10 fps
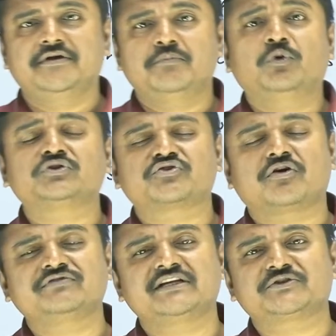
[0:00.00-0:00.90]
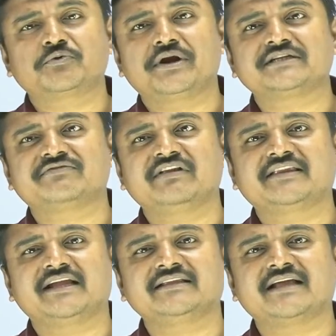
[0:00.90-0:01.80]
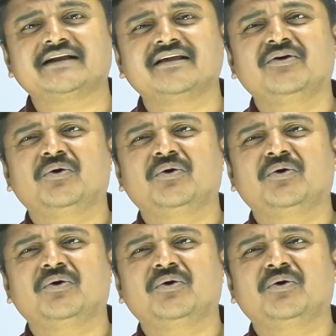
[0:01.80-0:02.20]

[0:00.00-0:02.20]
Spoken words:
Most of the students will think that,